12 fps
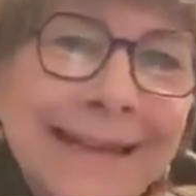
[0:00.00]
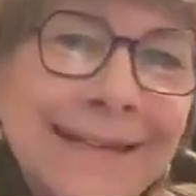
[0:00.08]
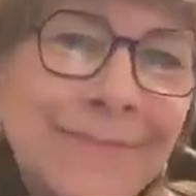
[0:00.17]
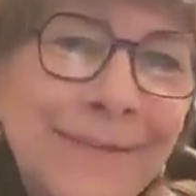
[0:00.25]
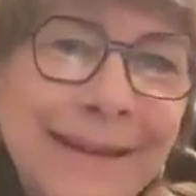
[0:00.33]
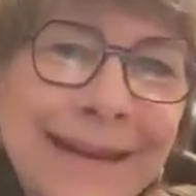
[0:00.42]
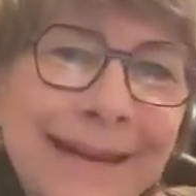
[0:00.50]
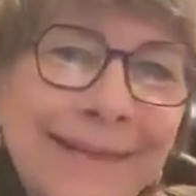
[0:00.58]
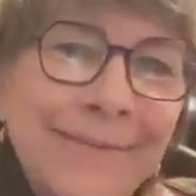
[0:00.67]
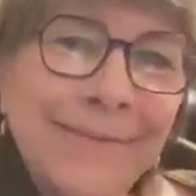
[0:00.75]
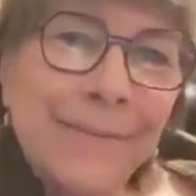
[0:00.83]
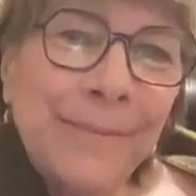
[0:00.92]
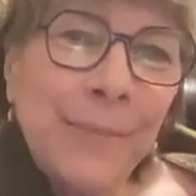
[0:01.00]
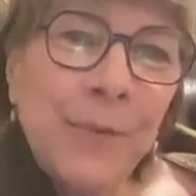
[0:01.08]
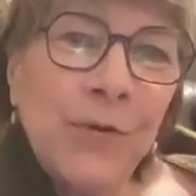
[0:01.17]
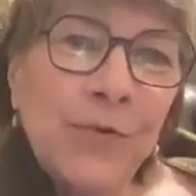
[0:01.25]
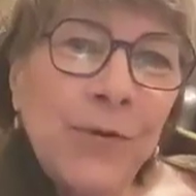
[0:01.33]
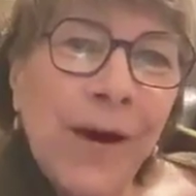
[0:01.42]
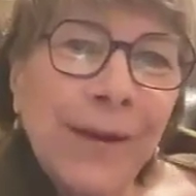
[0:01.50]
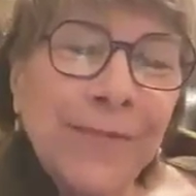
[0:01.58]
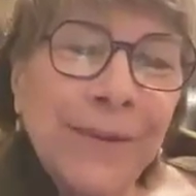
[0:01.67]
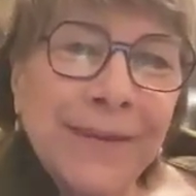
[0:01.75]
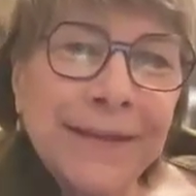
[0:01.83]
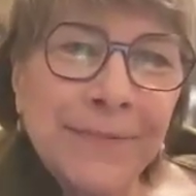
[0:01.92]
as we move on
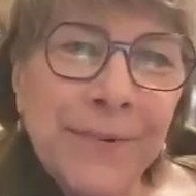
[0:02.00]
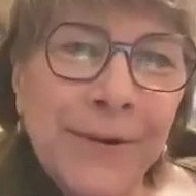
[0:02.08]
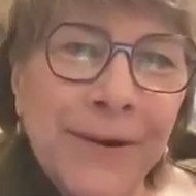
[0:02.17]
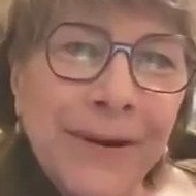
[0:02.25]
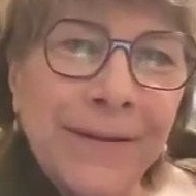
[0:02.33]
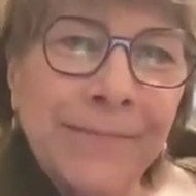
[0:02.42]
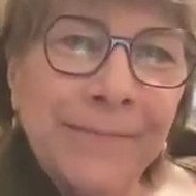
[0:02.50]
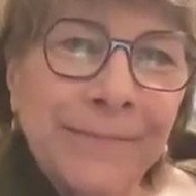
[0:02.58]
with this work.